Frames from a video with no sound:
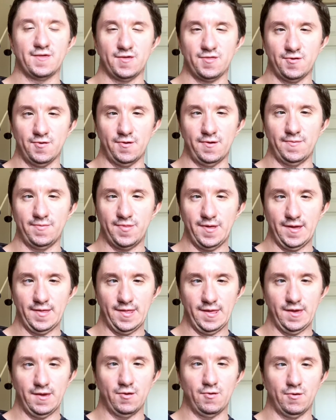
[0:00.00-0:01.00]
sort of thing
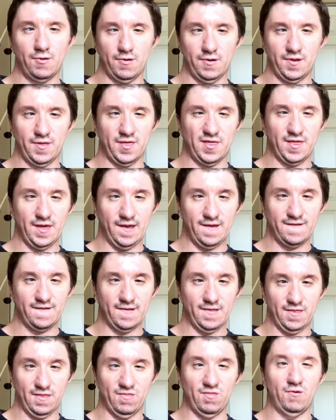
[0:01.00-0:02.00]
that your organization is
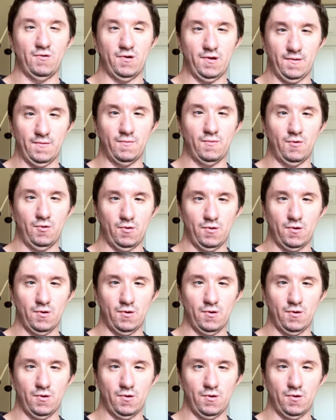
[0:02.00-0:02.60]
looking for.